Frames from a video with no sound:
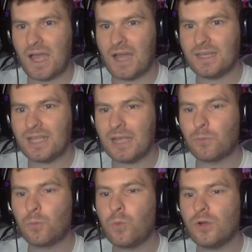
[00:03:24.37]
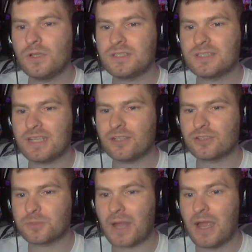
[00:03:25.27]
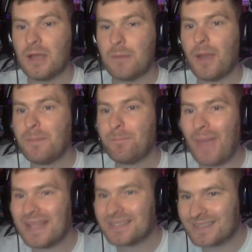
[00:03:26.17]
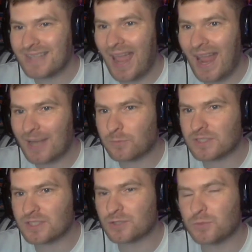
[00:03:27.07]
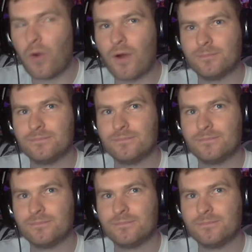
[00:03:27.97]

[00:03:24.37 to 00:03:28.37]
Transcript: I didn't get one single summer card. My best card was a swarm.